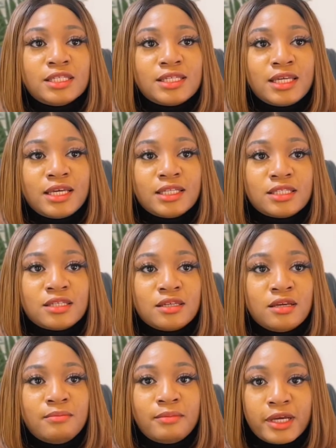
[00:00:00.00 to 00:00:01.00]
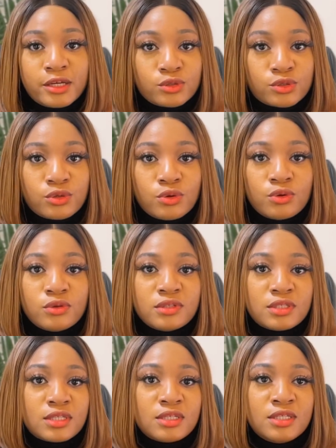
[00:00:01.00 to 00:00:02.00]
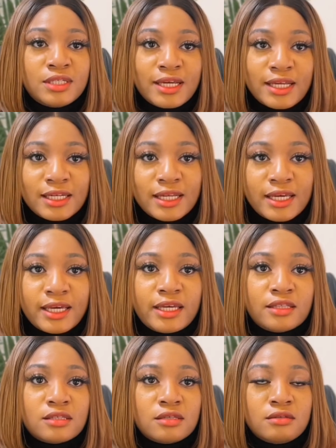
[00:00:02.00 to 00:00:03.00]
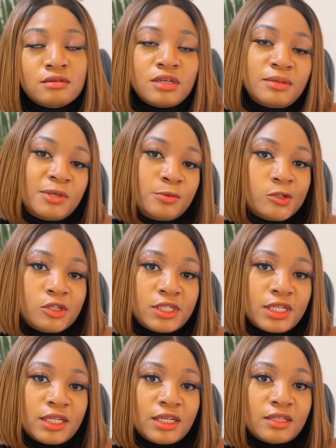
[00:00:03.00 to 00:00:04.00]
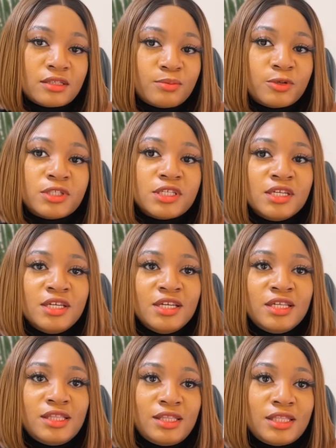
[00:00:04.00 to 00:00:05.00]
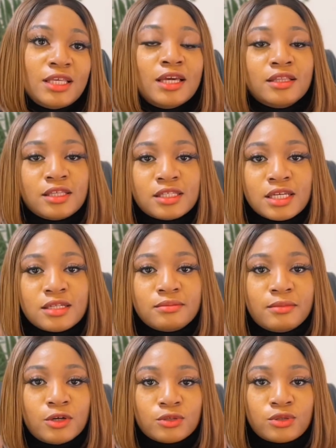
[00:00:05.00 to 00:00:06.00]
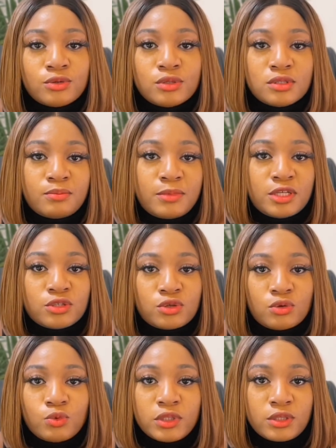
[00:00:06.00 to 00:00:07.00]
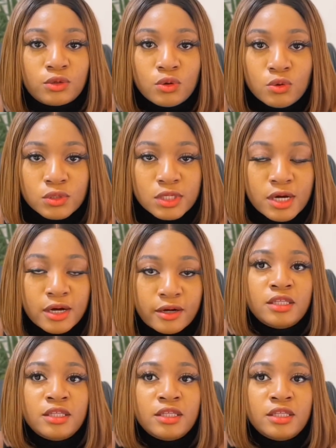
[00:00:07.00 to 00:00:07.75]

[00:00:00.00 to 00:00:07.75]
set milestones, deadlines, okay, maybe not deadlines, but yeah, they set milestones based on what the goals are.